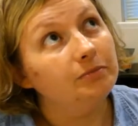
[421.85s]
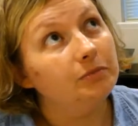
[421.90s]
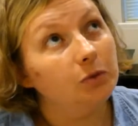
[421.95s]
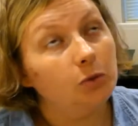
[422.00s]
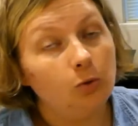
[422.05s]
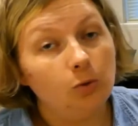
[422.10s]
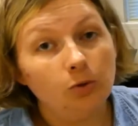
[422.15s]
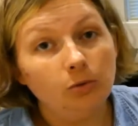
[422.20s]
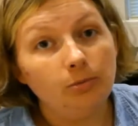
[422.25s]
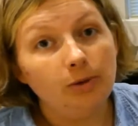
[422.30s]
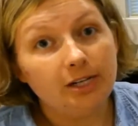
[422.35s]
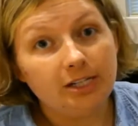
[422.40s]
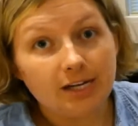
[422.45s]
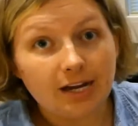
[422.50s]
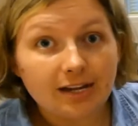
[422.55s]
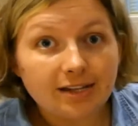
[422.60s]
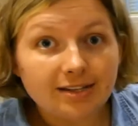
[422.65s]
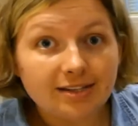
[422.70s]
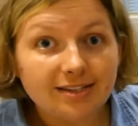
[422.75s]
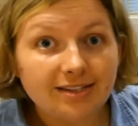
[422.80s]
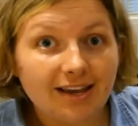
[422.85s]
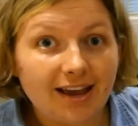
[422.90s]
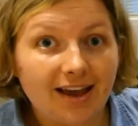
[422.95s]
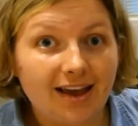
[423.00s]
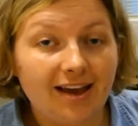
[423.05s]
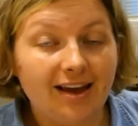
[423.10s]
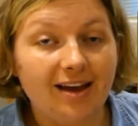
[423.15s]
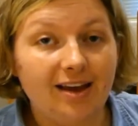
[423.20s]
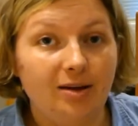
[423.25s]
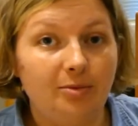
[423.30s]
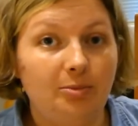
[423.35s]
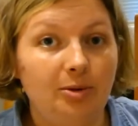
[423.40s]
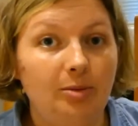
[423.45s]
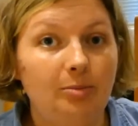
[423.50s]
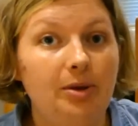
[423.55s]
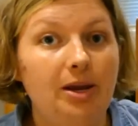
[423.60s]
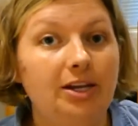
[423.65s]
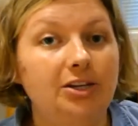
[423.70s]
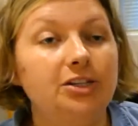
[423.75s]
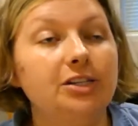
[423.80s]
cooled my jets and been
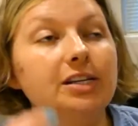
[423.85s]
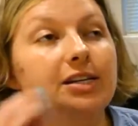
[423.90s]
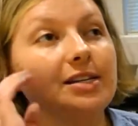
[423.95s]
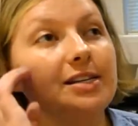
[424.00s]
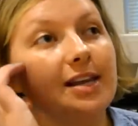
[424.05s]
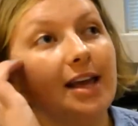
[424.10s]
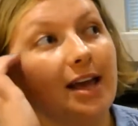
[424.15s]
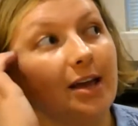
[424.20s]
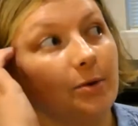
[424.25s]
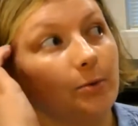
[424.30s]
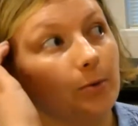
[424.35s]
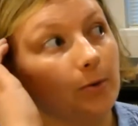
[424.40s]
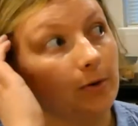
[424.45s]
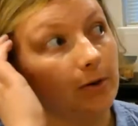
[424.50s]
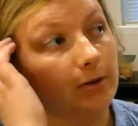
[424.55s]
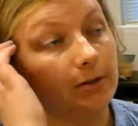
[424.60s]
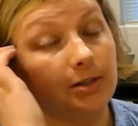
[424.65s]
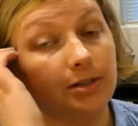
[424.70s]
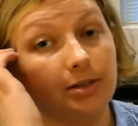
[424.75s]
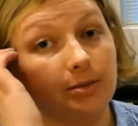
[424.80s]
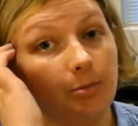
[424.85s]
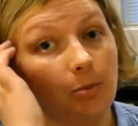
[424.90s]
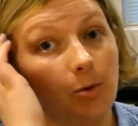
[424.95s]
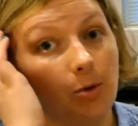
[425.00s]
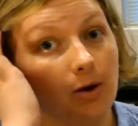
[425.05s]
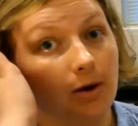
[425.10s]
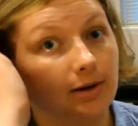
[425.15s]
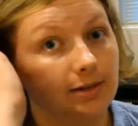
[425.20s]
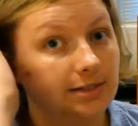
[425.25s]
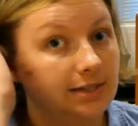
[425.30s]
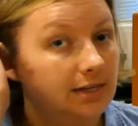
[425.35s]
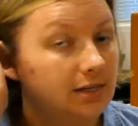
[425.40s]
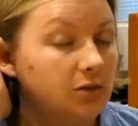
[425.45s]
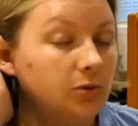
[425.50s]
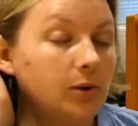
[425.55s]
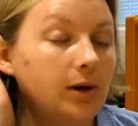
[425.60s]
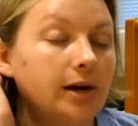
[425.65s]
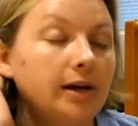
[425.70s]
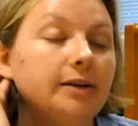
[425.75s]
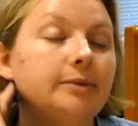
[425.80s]
patient and ordered some more seine
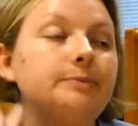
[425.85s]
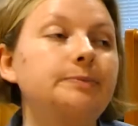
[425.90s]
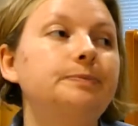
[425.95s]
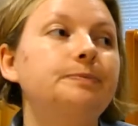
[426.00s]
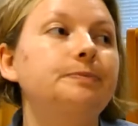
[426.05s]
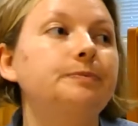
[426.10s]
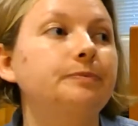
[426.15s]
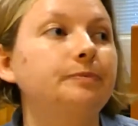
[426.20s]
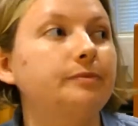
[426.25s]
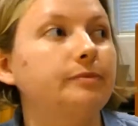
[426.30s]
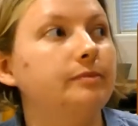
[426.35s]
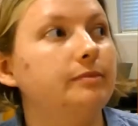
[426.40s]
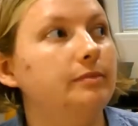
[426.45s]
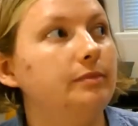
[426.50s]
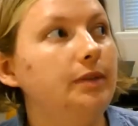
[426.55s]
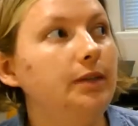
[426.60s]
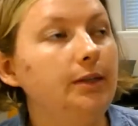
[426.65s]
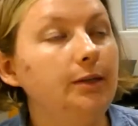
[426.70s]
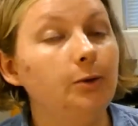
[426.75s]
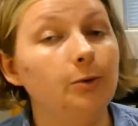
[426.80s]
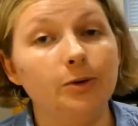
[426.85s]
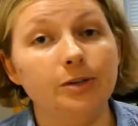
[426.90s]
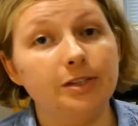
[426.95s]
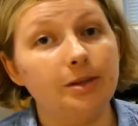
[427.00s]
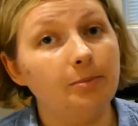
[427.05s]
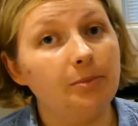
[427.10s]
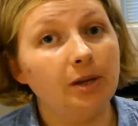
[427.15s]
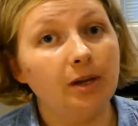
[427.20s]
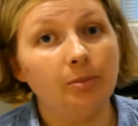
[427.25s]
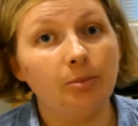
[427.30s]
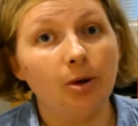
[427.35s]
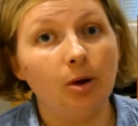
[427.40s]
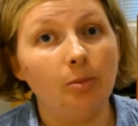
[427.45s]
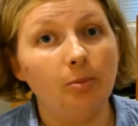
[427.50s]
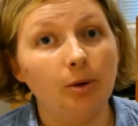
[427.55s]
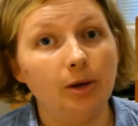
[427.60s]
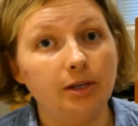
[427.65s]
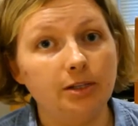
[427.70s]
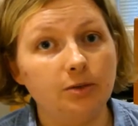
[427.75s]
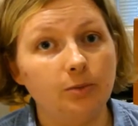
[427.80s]
twine or something
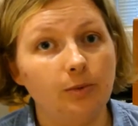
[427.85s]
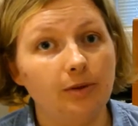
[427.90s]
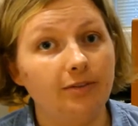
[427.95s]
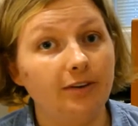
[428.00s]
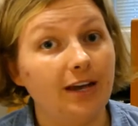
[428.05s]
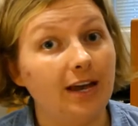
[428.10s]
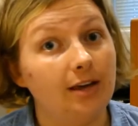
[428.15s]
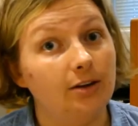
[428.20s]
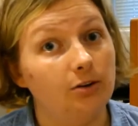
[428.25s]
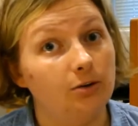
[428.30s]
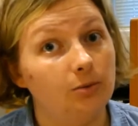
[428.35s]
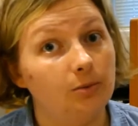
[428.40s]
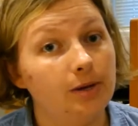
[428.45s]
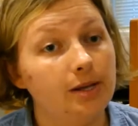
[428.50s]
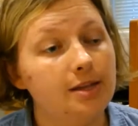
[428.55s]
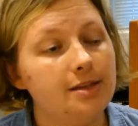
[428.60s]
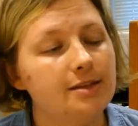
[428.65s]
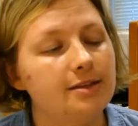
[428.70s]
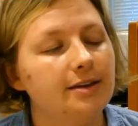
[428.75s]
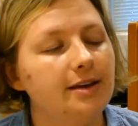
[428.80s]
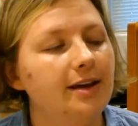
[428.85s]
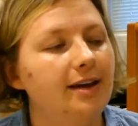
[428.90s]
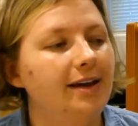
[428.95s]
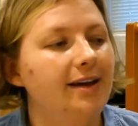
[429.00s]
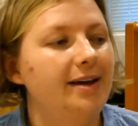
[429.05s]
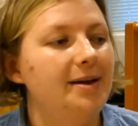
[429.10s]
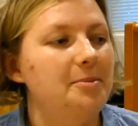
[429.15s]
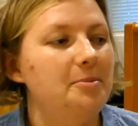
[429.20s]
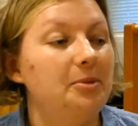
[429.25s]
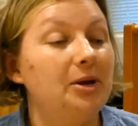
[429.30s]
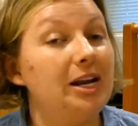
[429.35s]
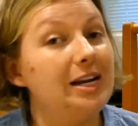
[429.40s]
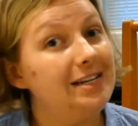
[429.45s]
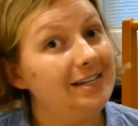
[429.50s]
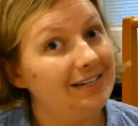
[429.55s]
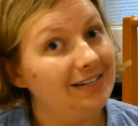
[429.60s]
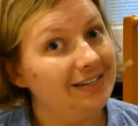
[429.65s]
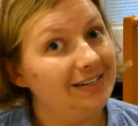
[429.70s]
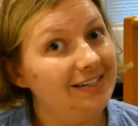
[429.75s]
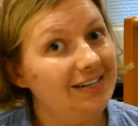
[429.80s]
appropriate to weave a header with, but I
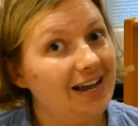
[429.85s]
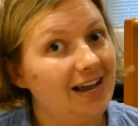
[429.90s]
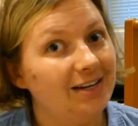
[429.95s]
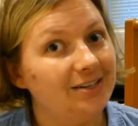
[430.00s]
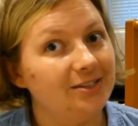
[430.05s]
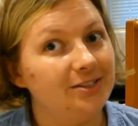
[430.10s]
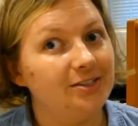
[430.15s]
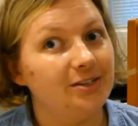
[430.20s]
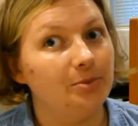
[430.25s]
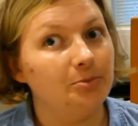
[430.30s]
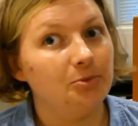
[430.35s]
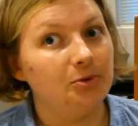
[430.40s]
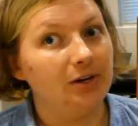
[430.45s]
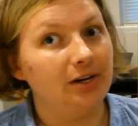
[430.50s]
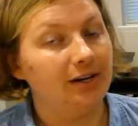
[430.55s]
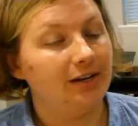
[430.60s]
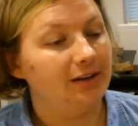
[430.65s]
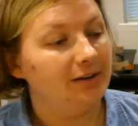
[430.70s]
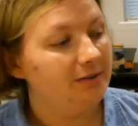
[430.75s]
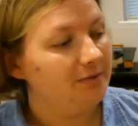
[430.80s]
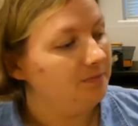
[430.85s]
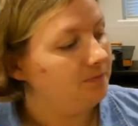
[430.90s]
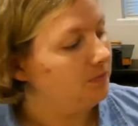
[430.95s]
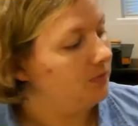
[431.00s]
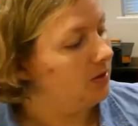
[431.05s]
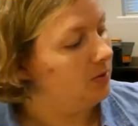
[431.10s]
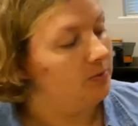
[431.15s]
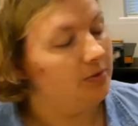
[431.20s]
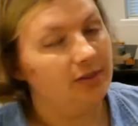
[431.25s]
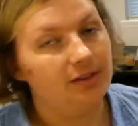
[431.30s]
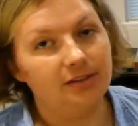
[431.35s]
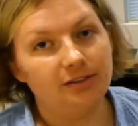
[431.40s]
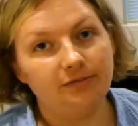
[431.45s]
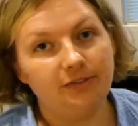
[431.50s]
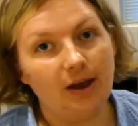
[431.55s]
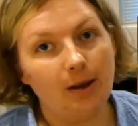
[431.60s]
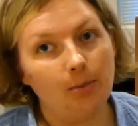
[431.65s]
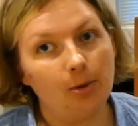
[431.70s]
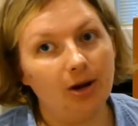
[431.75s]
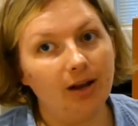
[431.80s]
didn't. I just jumped right in with this
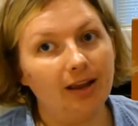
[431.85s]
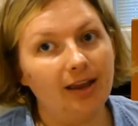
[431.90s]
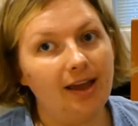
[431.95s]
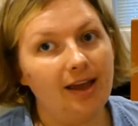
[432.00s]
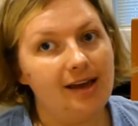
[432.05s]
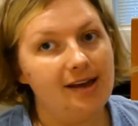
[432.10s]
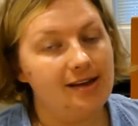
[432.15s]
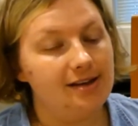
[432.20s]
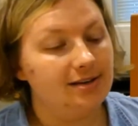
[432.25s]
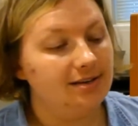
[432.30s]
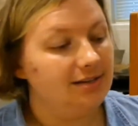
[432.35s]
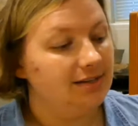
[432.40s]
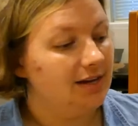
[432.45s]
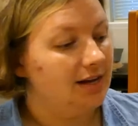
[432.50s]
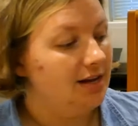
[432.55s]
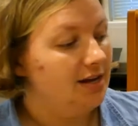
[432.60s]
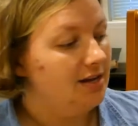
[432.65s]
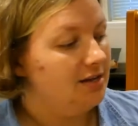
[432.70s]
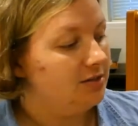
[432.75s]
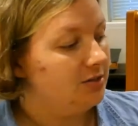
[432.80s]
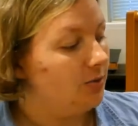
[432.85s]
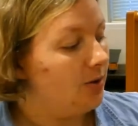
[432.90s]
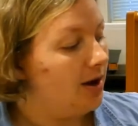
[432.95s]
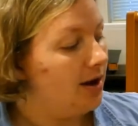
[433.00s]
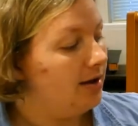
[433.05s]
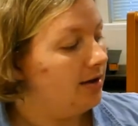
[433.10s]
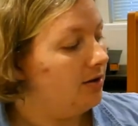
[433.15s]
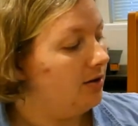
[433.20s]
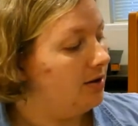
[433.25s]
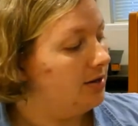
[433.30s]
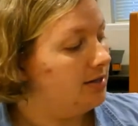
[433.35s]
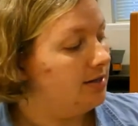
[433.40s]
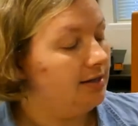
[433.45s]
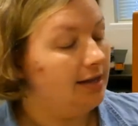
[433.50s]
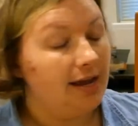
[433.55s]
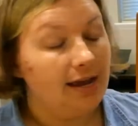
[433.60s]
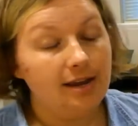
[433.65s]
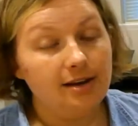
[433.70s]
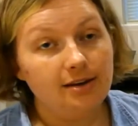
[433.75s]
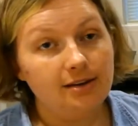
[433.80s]
fabric. And so I got to
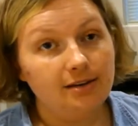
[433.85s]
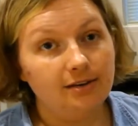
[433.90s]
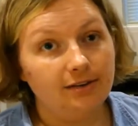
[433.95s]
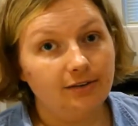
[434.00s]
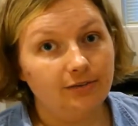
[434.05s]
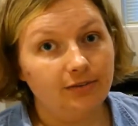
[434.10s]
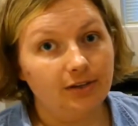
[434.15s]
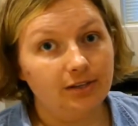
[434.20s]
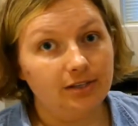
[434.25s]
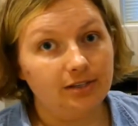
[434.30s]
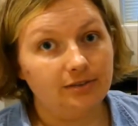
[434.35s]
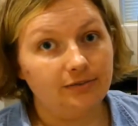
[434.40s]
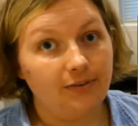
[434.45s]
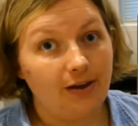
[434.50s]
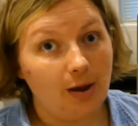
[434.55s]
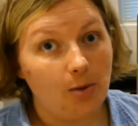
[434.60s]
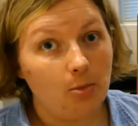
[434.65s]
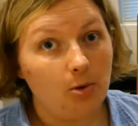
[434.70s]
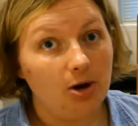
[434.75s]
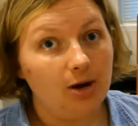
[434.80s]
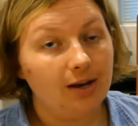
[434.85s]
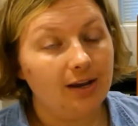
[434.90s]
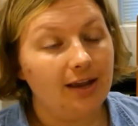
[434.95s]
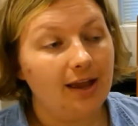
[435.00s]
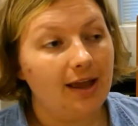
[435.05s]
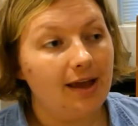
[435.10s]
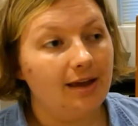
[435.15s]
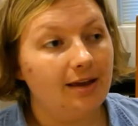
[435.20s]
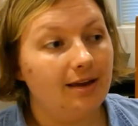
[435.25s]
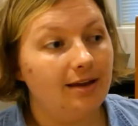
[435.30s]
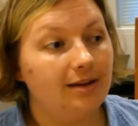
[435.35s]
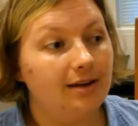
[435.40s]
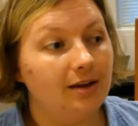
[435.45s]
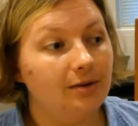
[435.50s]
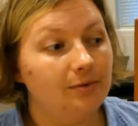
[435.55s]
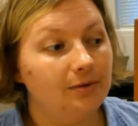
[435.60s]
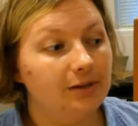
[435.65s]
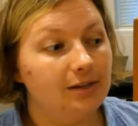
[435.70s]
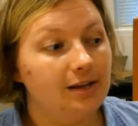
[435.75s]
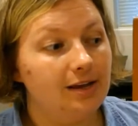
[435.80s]
the end of this fabric and I
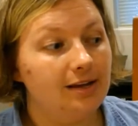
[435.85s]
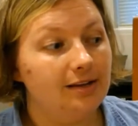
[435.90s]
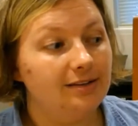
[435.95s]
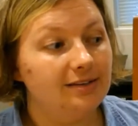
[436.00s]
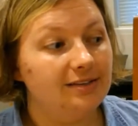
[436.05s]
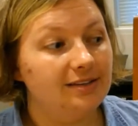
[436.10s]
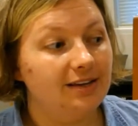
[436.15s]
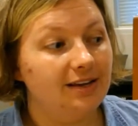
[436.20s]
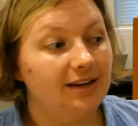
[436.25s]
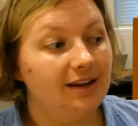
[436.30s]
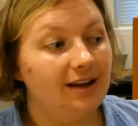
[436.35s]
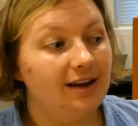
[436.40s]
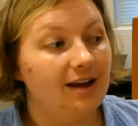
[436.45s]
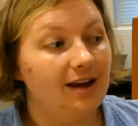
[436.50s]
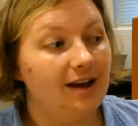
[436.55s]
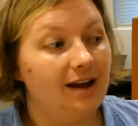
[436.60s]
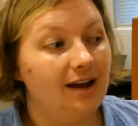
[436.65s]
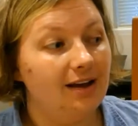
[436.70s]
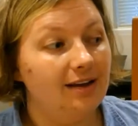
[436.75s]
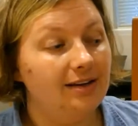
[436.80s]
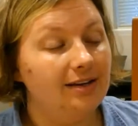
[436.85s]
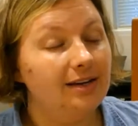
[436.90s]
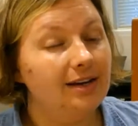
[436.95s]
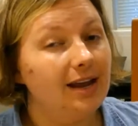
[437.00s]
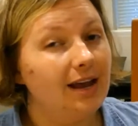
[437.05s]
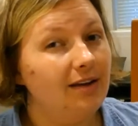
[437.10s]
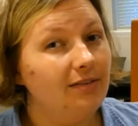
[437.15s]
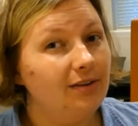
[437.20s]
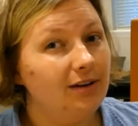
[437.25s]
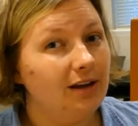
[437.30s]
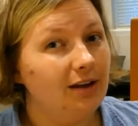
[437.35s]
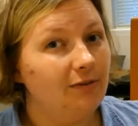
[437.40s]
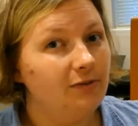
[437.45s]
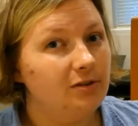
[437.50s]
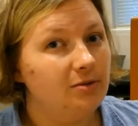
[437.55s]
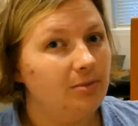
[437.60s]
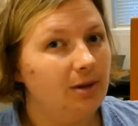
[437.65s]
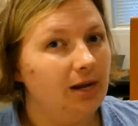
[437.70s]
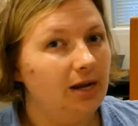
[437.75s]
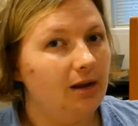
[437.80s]
realized that I didn't have enough
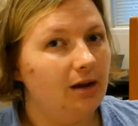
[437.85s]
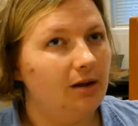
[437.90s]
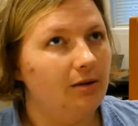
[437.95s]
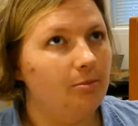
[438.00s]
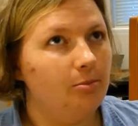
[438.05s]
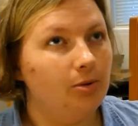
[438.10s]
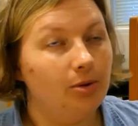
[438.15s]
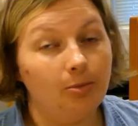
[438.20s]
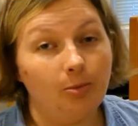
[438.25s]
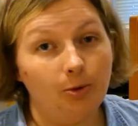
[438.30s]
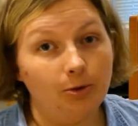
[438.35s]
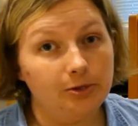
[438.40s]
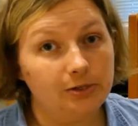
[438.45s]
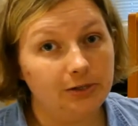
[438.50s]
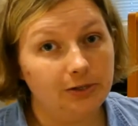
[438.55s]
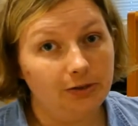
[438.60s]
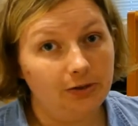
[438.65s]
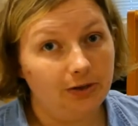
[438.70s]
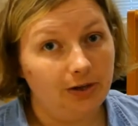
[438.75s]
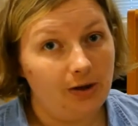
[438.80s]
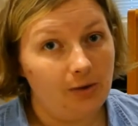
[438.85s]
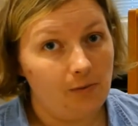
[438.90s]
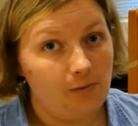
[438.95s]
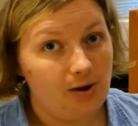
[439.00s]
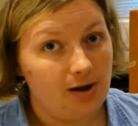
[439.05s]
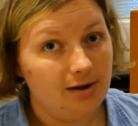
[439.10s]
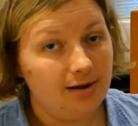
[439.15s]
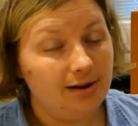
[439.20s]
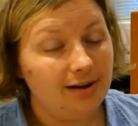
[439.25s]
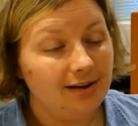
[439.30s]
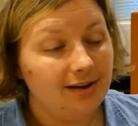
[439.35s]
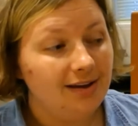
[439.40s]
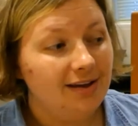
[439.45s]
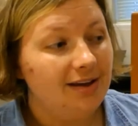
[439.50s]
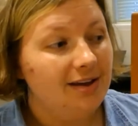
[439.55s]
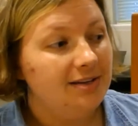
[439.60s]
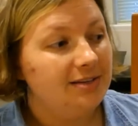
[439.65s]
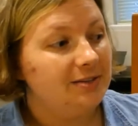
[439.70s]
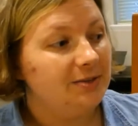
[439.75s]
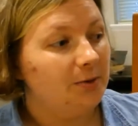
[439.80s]
to make a proportionate looking rug.
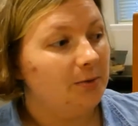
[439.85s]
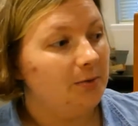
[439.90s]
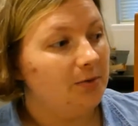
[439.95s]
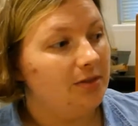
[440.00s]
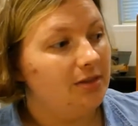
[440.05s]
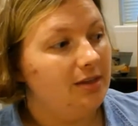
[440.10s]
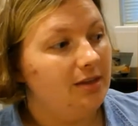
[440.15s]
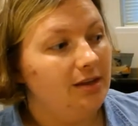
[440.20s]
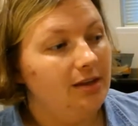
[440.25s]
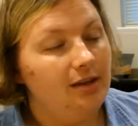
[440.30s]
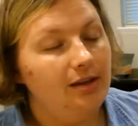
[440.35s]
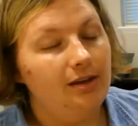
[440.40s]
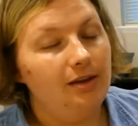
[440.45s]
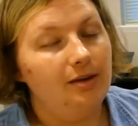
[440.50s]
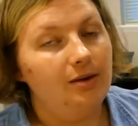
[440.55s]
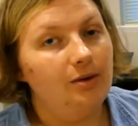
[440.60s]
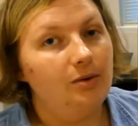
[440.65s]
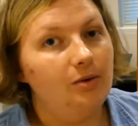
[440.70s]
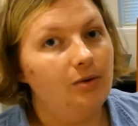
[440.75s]
So the